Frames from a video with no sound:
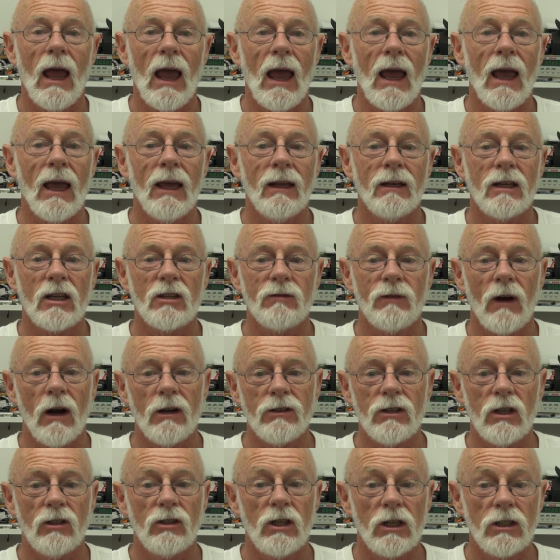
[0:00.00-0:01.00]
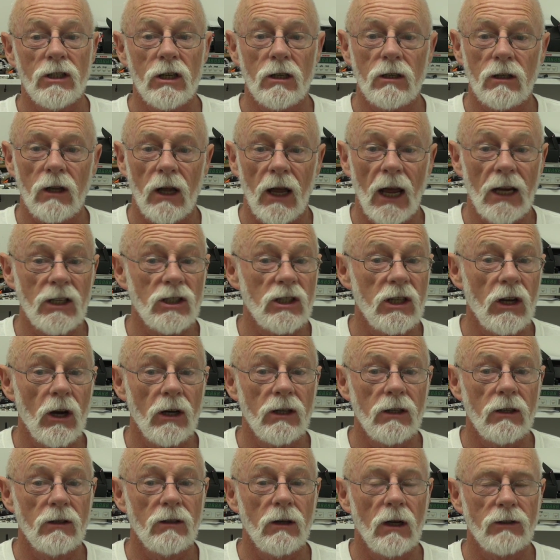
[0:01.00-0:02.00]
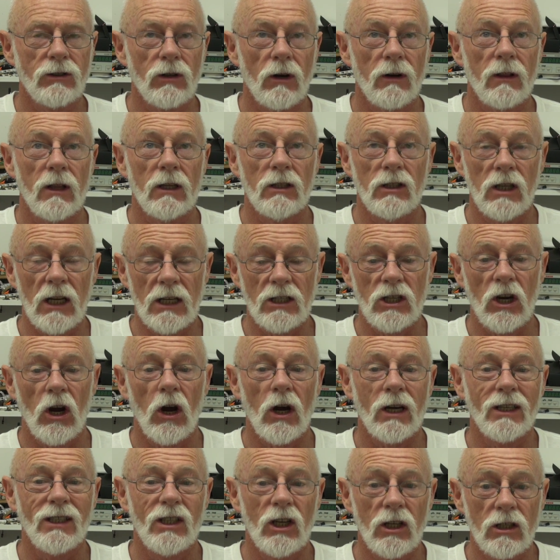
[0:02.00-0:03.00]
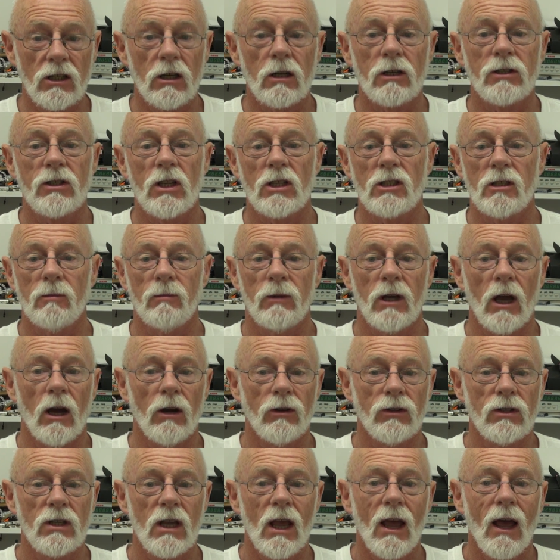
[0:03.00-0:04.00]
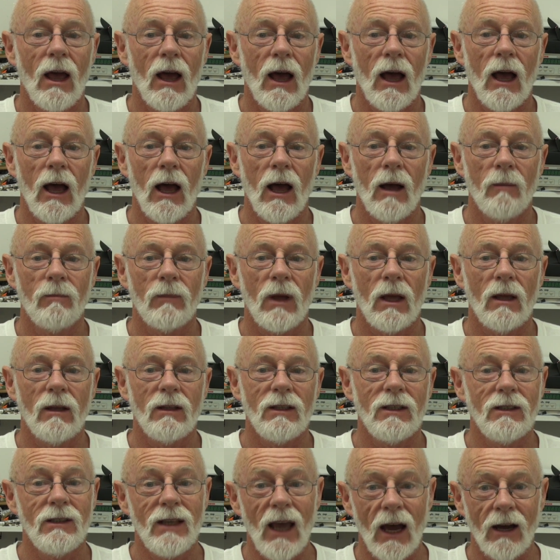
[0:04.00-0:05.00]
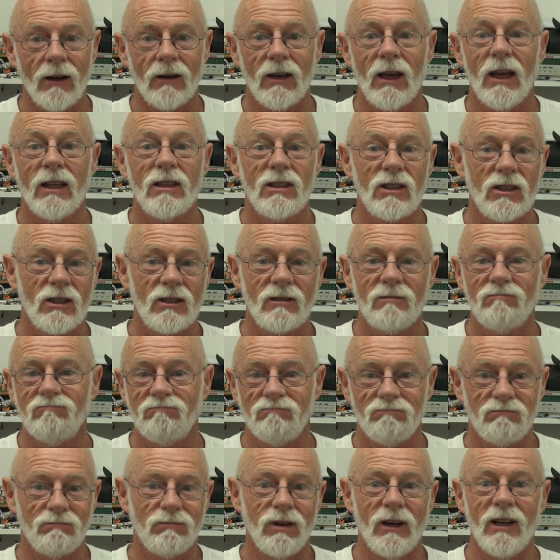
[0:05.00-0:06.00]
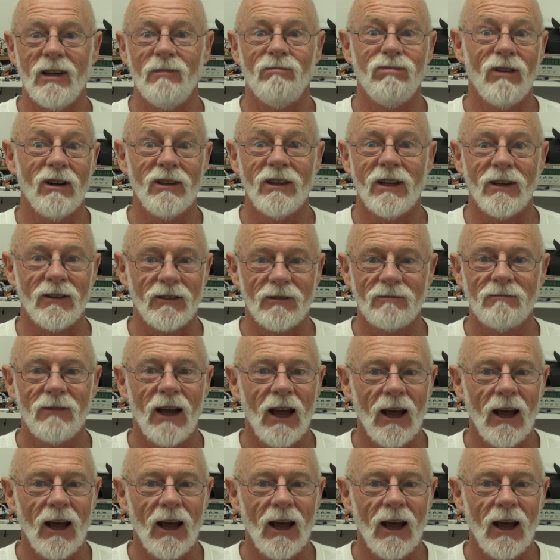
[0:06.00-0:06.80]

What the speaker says: And as far as the the DJI digital system goes, yeah, it's pretty brilliant.